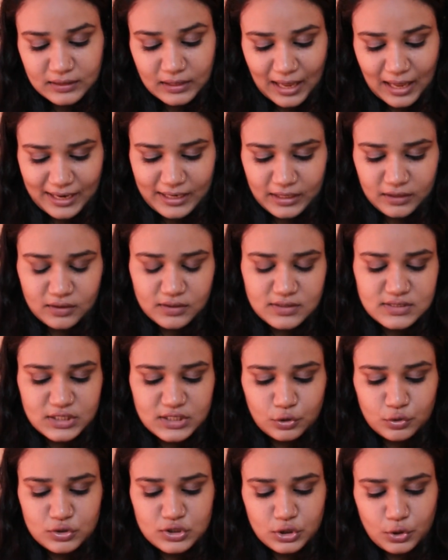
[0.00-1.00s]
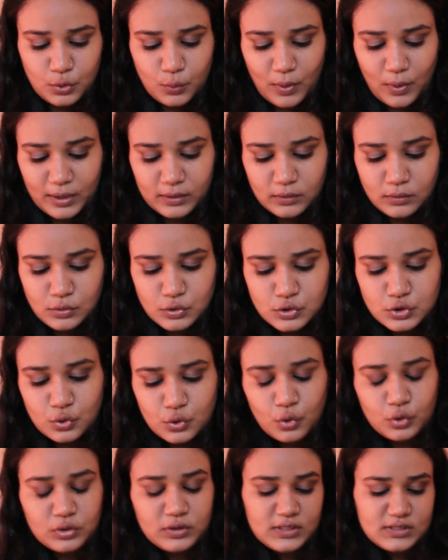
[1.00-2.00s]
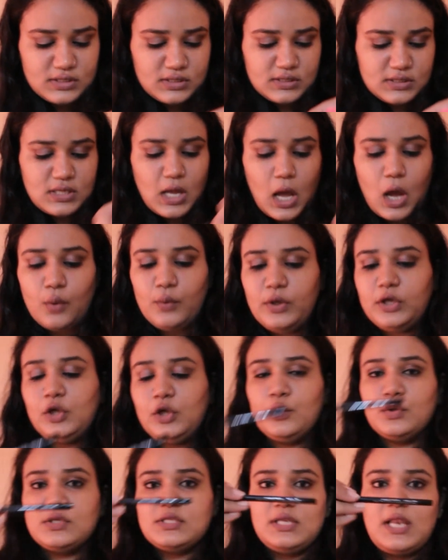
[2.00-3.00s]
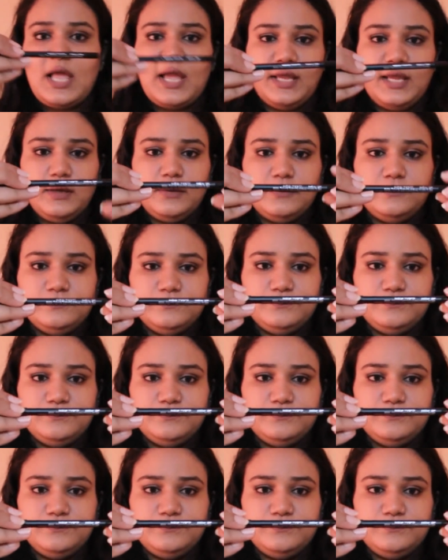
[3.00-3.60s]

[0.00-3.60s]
Night zero zero one. So this is how it looks like,